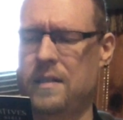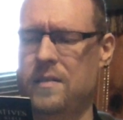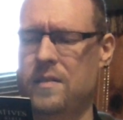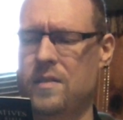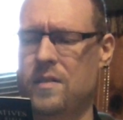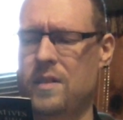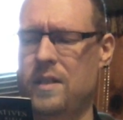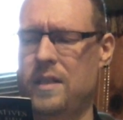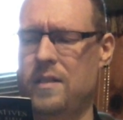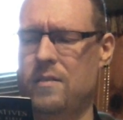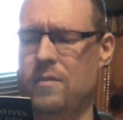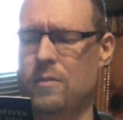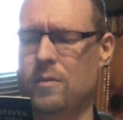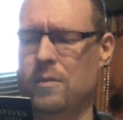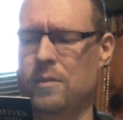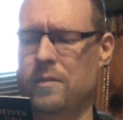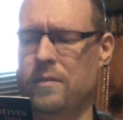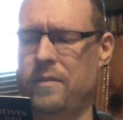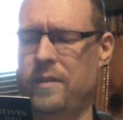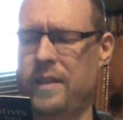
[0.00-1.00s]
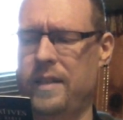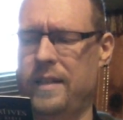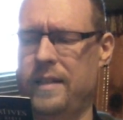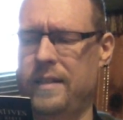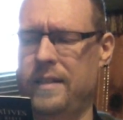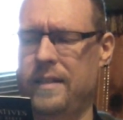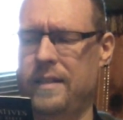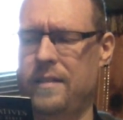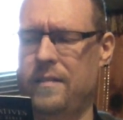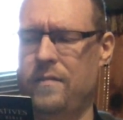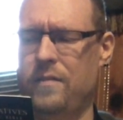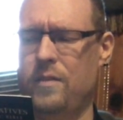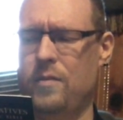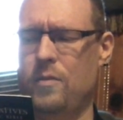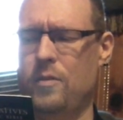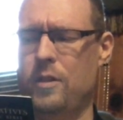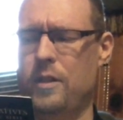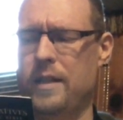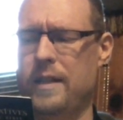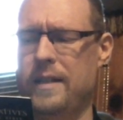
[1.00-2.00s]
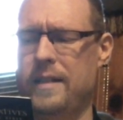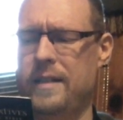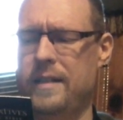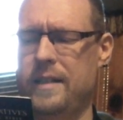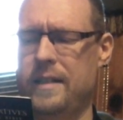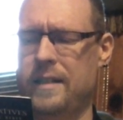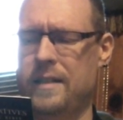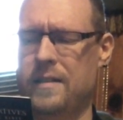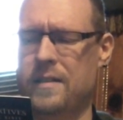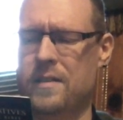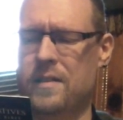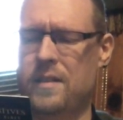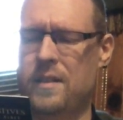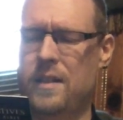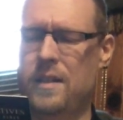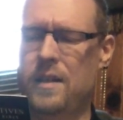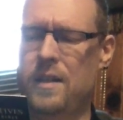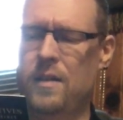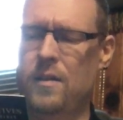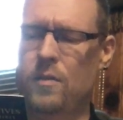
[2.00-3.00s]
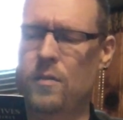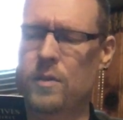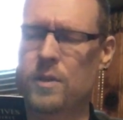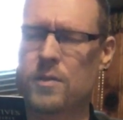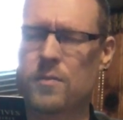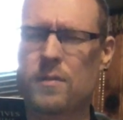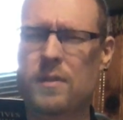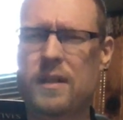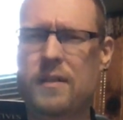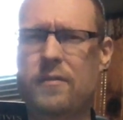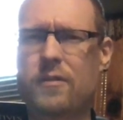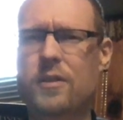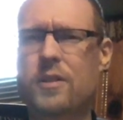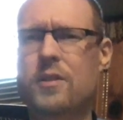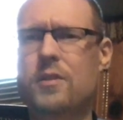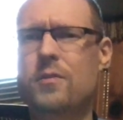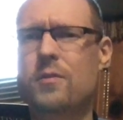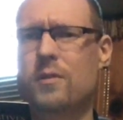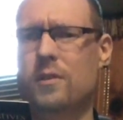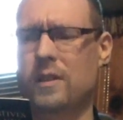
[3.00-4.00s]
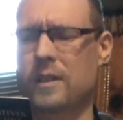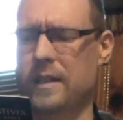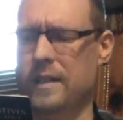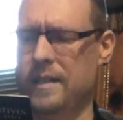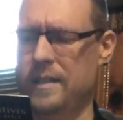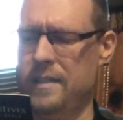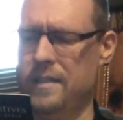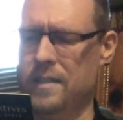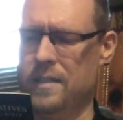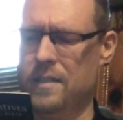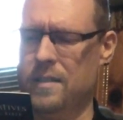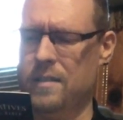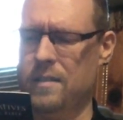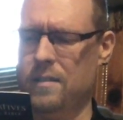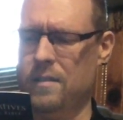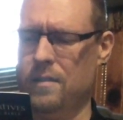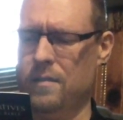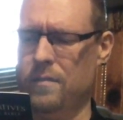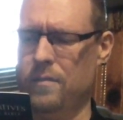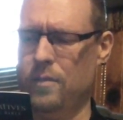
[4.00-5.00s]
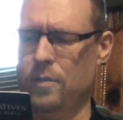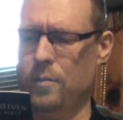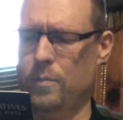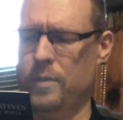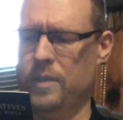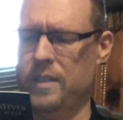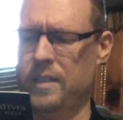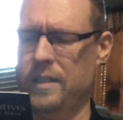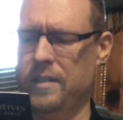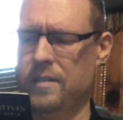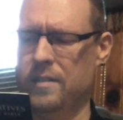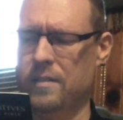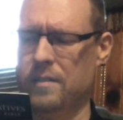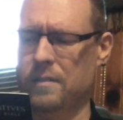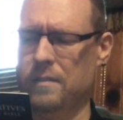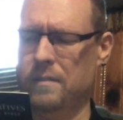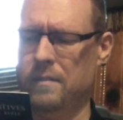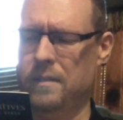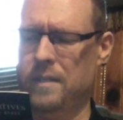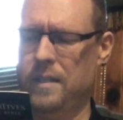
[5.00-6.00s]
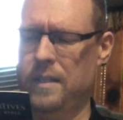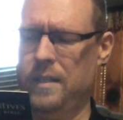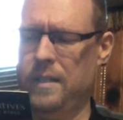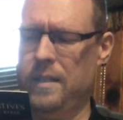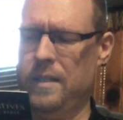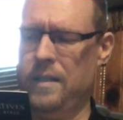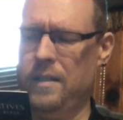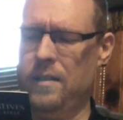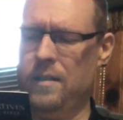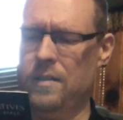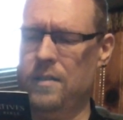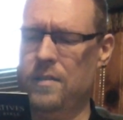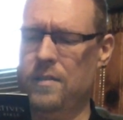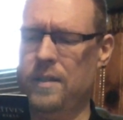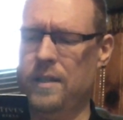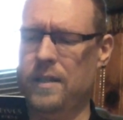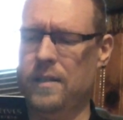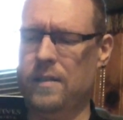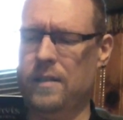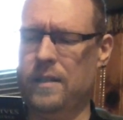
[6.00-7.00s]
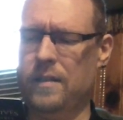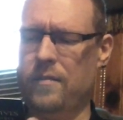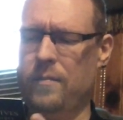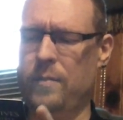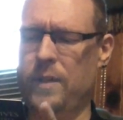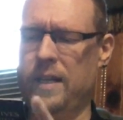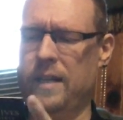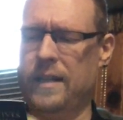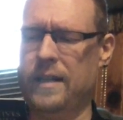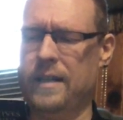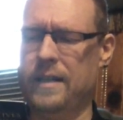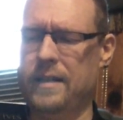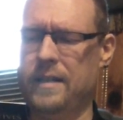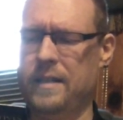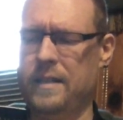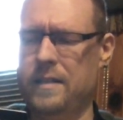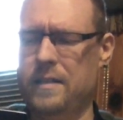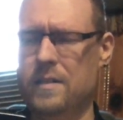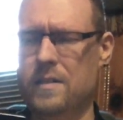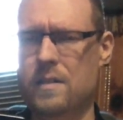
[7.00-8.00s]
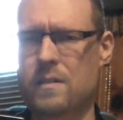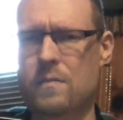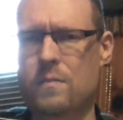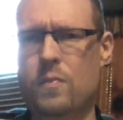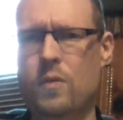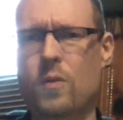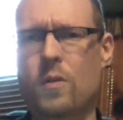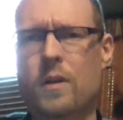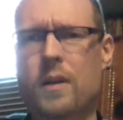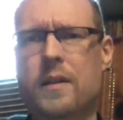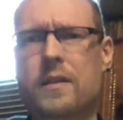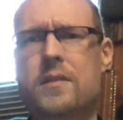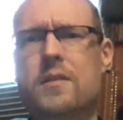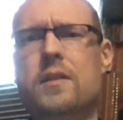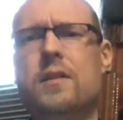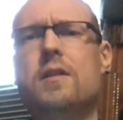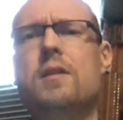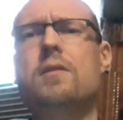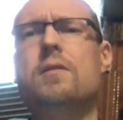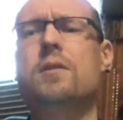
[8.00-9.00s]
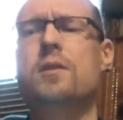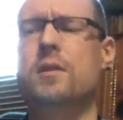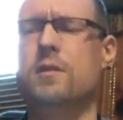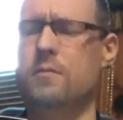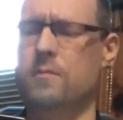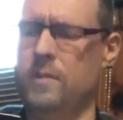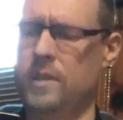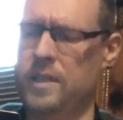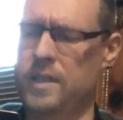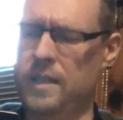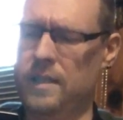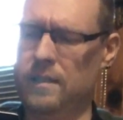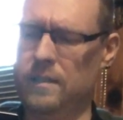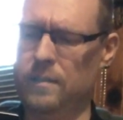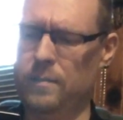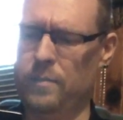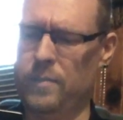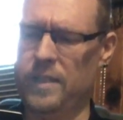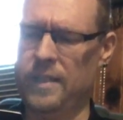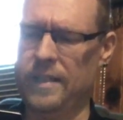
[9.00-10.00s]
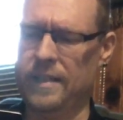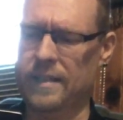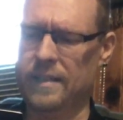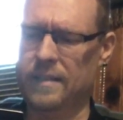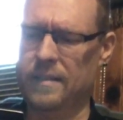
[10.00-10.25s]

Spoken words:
Szandor LaVey had a few good ideas, which were never utilized to their full potential. He also had a lot of bad ideas and poor execution, which held him back.